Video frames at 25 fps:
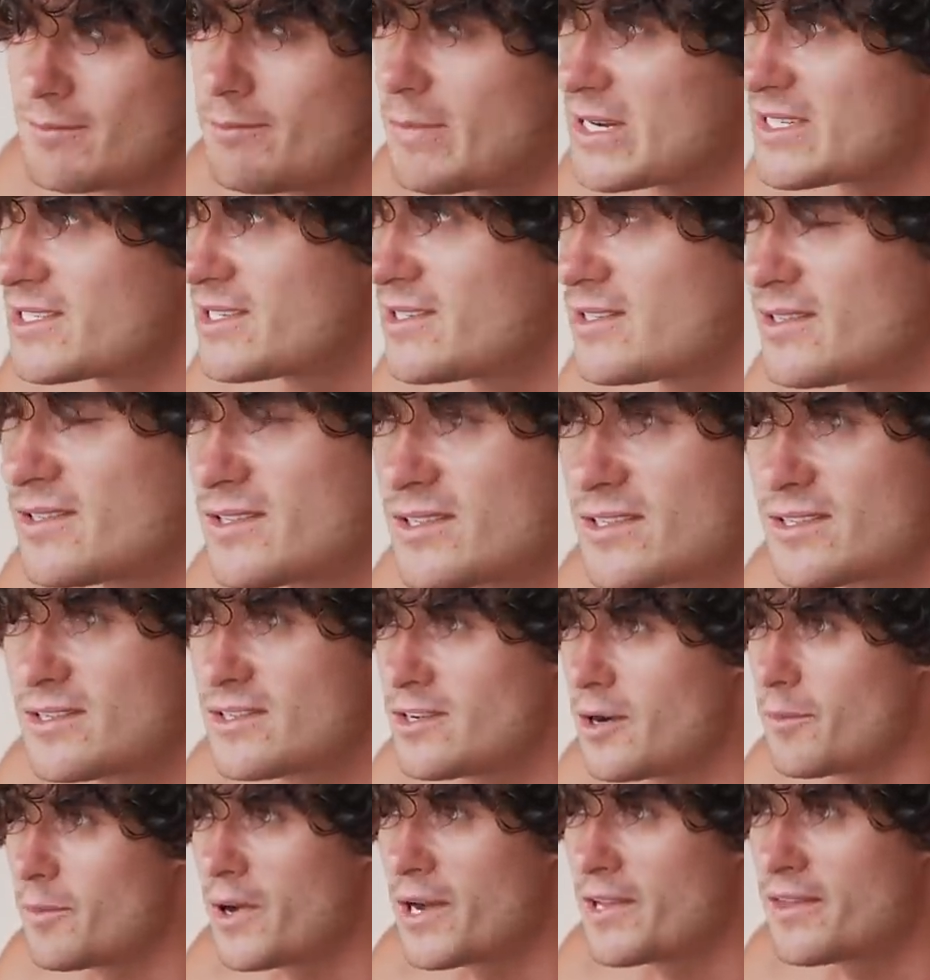Manchester's is
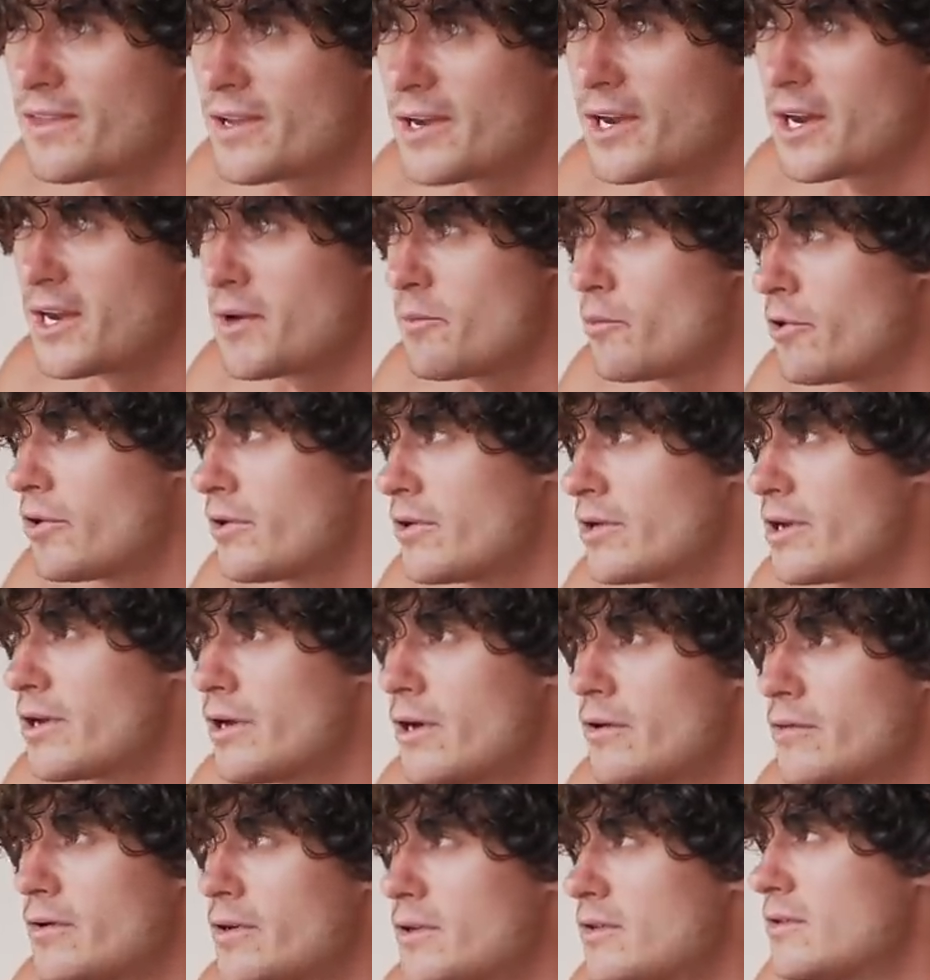not my thing anymore, you
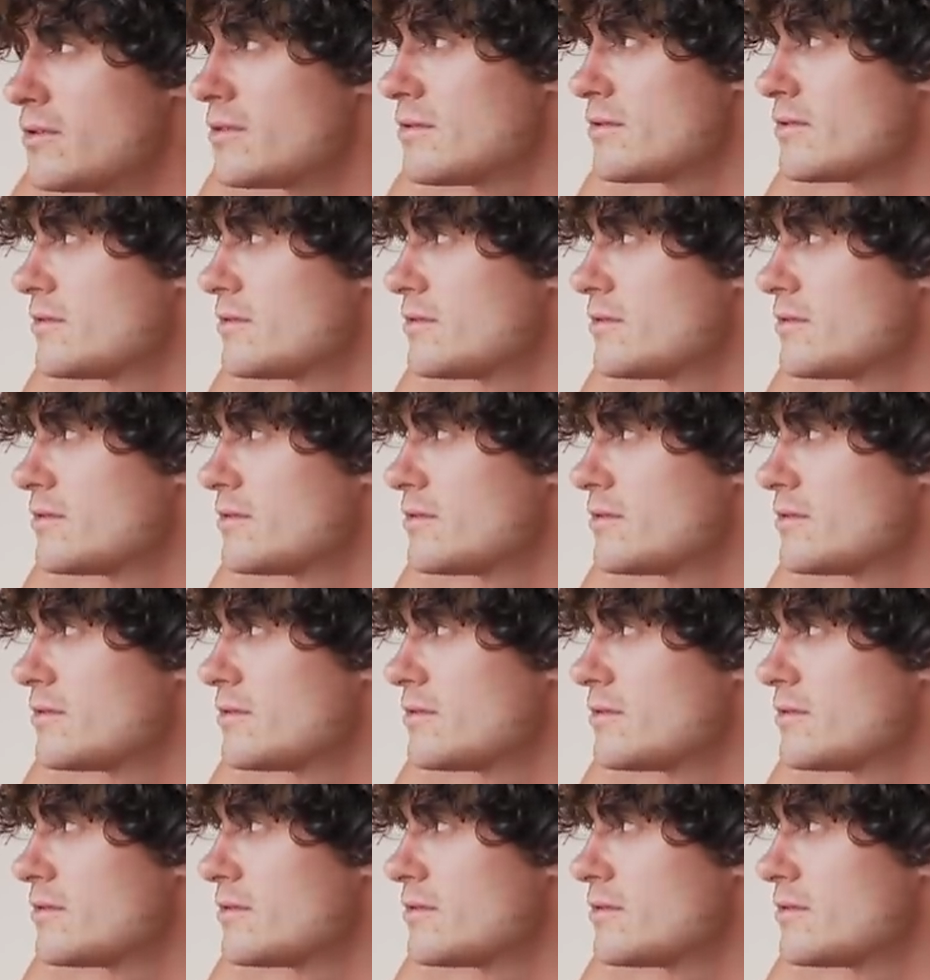know, and